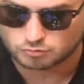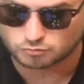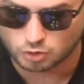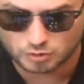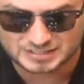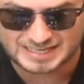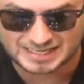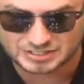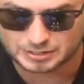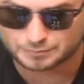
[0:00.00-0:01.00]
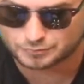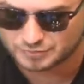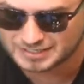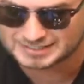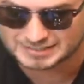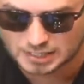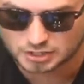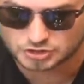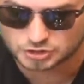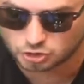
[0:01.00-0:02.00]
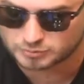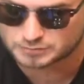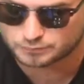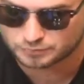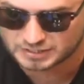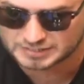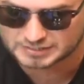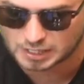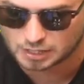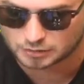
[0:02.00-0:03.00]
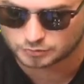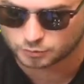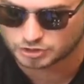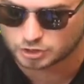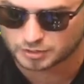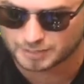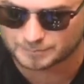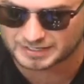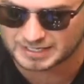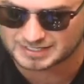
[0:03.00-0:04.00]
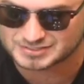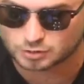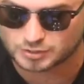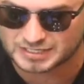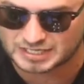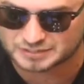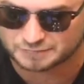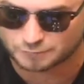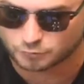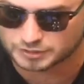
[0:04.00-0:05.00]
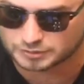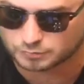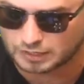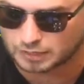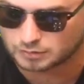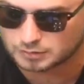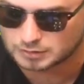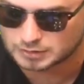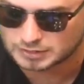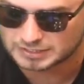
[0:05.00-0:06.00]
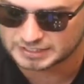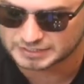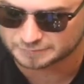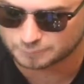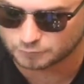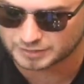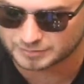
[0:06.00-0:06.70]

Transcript: Rogue is actually pretty solid. Shinobi's pretty solid when going up against. Oh, he got to 40. Wow. He got to 40.